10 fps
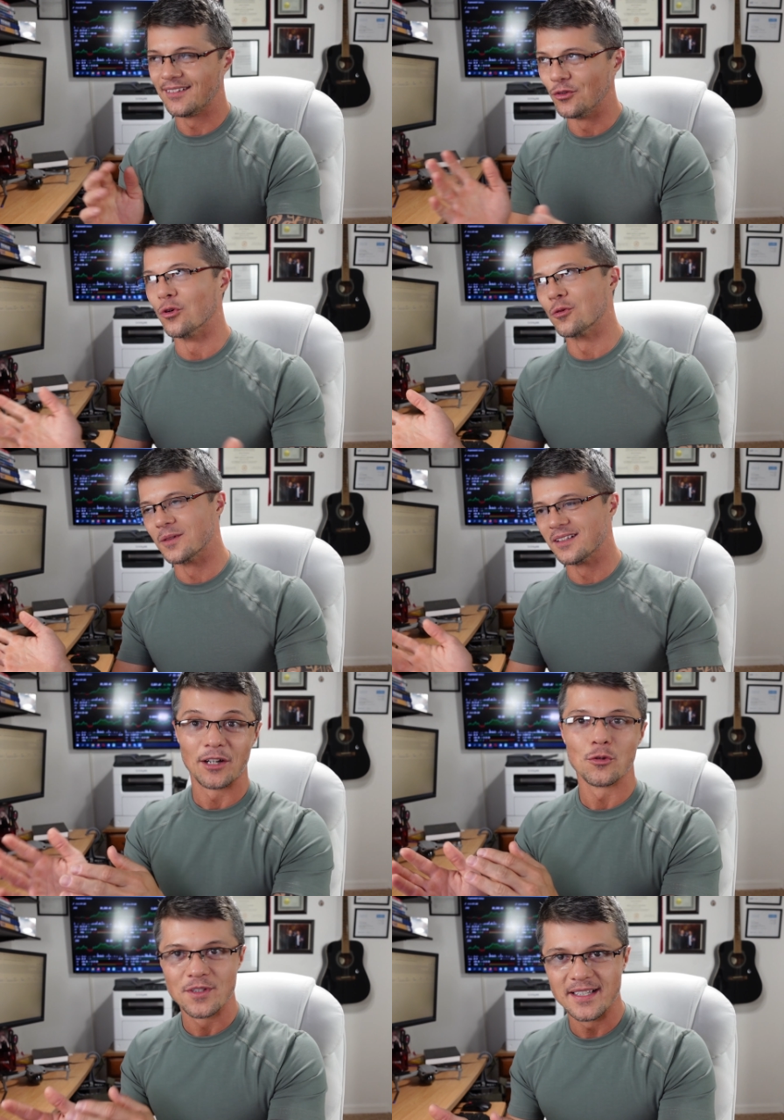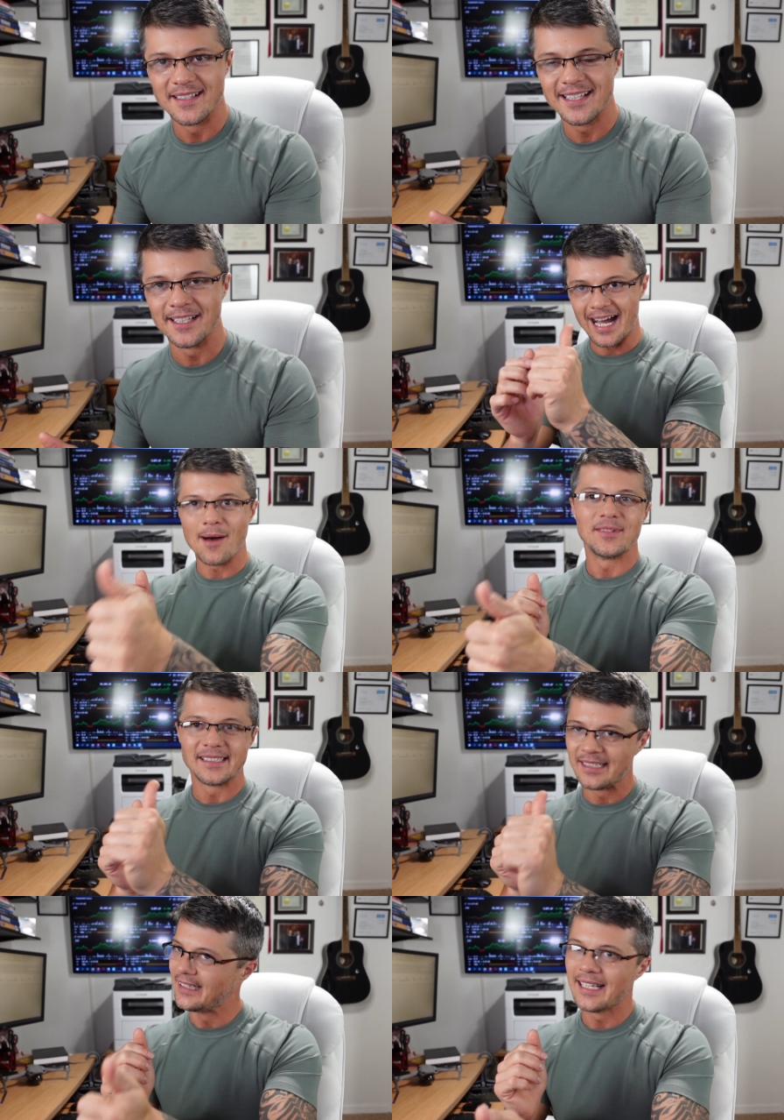normal. Like on CZ,
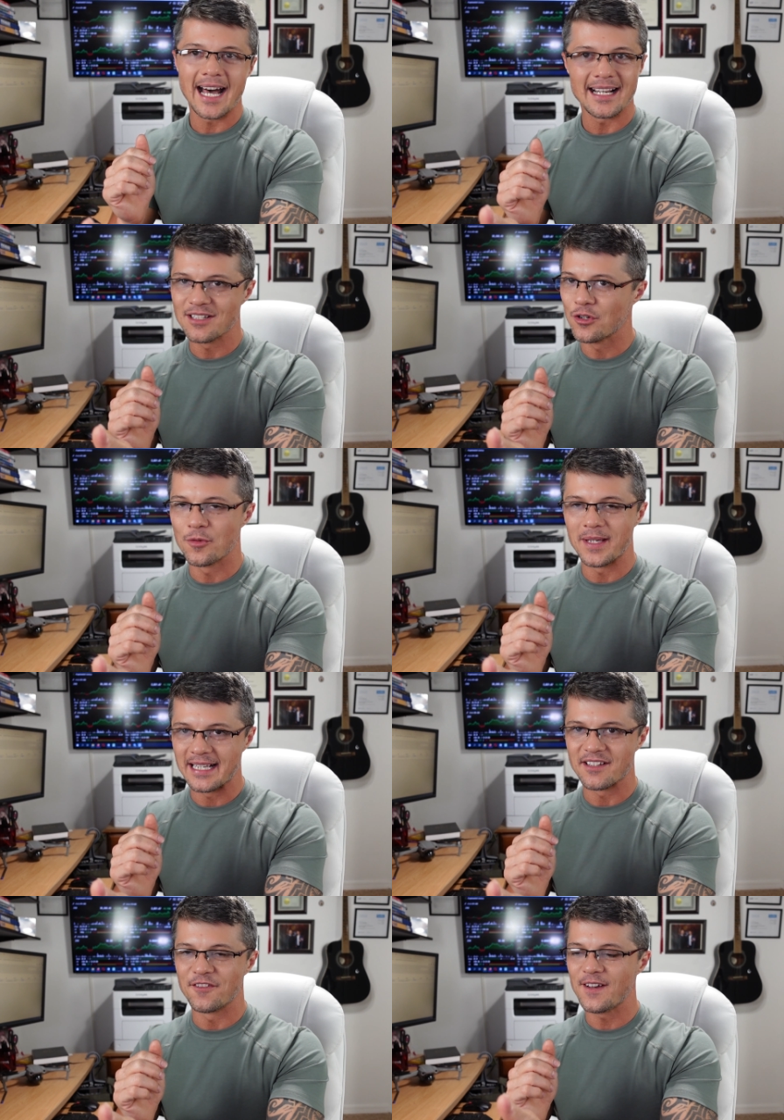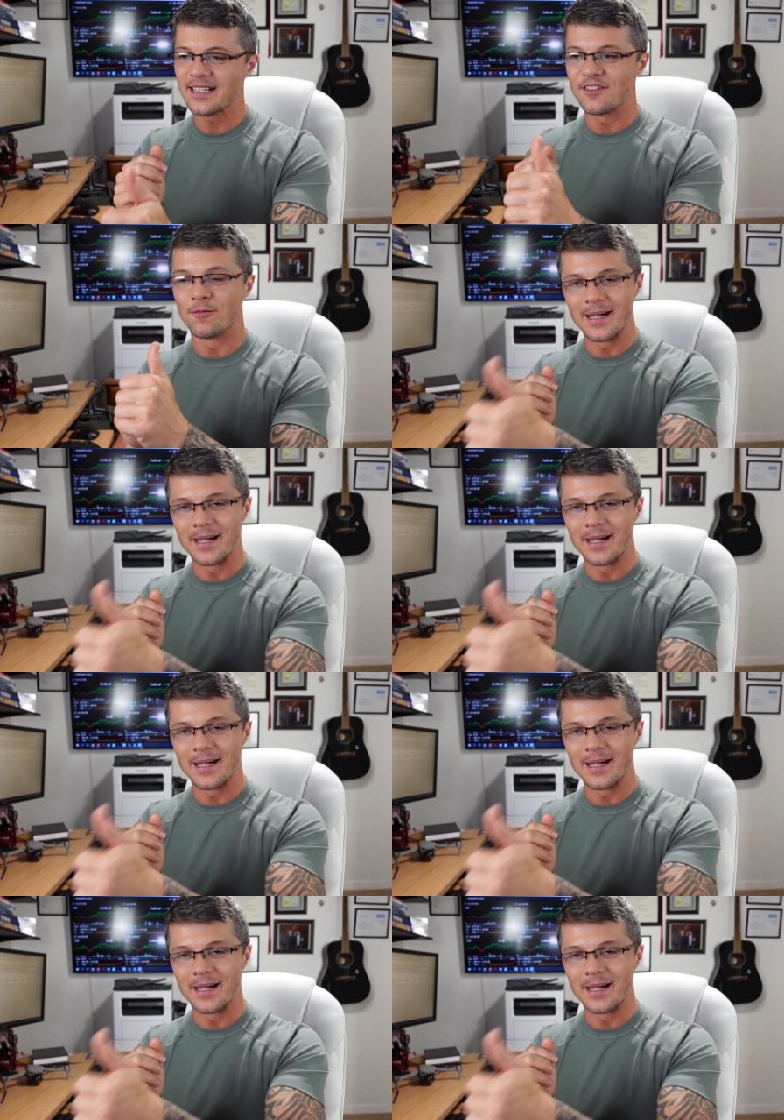obviously not as gonna be as effective,